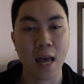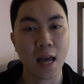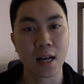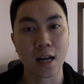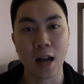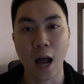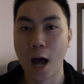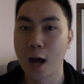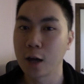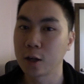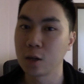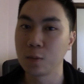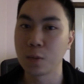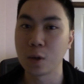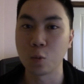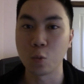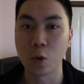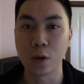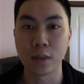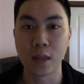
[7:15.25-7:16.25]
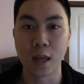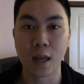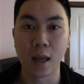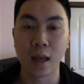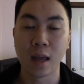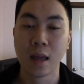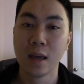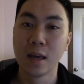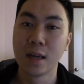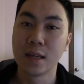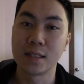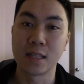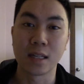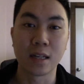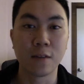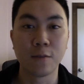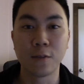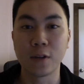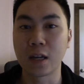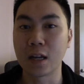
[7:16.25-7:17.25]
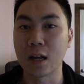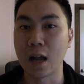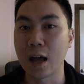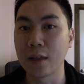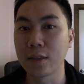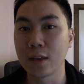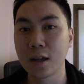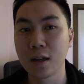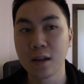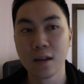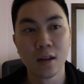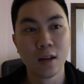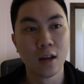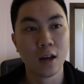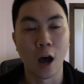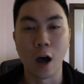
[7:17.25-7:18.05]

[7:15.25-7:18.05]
had an argument with their significant other,